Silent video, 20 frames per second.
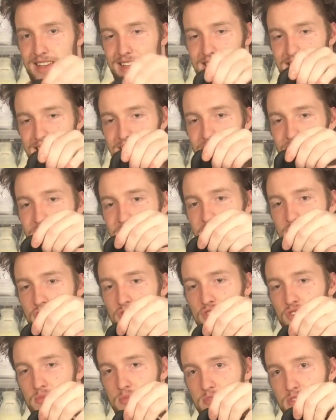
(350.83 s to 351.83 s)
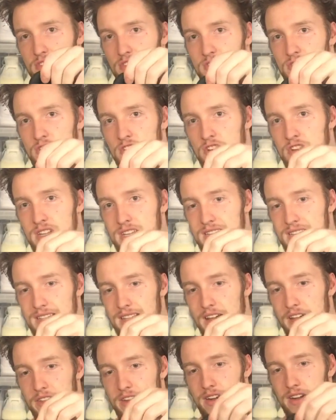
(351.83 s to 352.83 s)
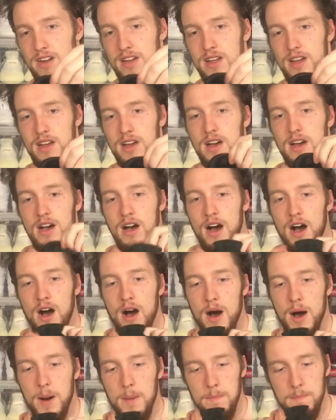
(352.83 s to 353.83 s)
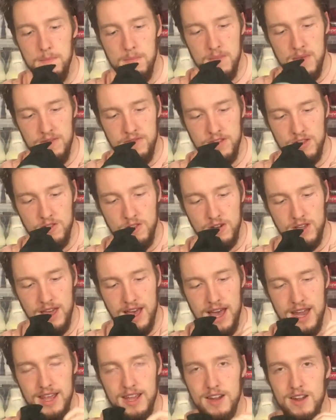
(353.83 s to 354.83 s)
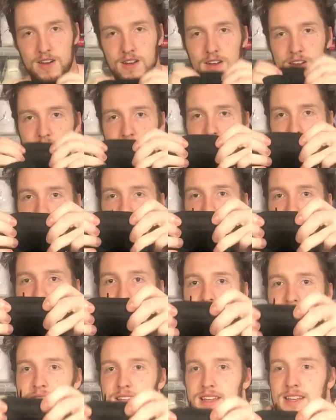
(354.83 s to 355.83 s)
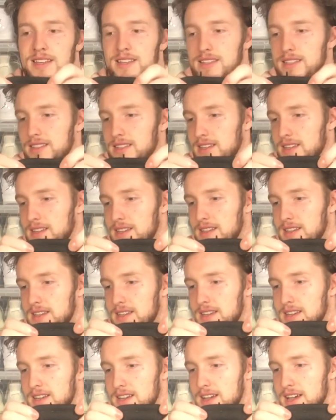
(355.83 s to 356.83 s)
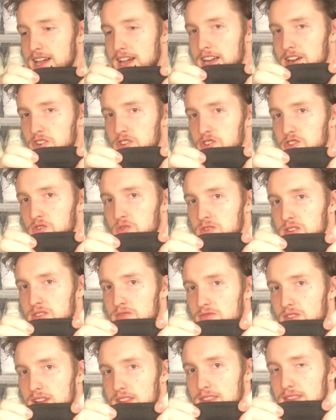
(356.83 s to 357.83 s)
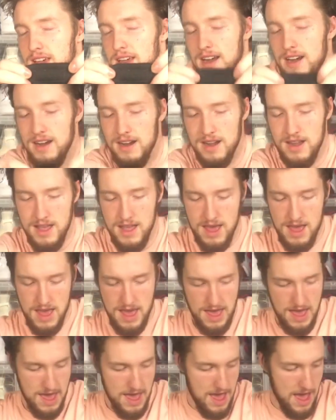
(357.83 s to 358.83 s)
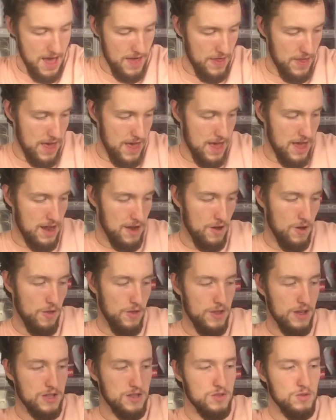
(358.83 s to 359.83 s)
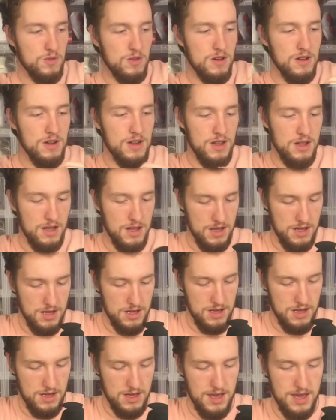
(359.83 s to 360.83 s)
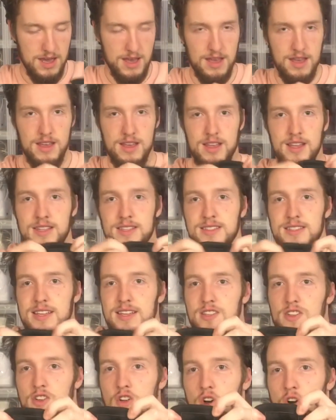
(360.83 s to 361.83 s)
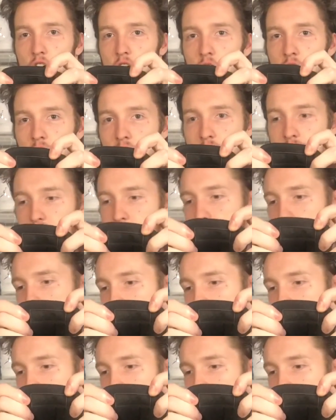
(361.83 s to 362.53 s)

You have like a super sturdy leather. If you look at it, it says Air Jordan right there. And then on this one, it says KAWS